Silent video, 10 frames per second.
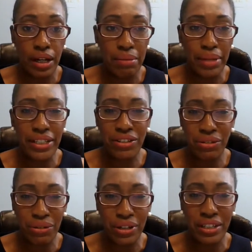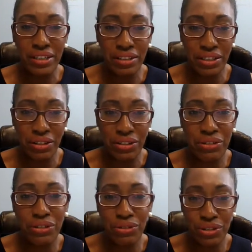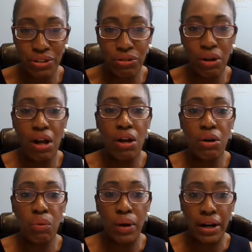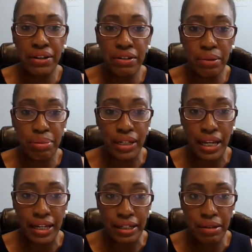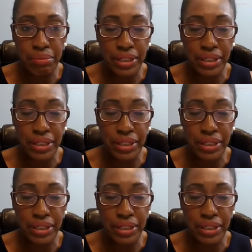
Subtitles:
make sure you do so while you're applying,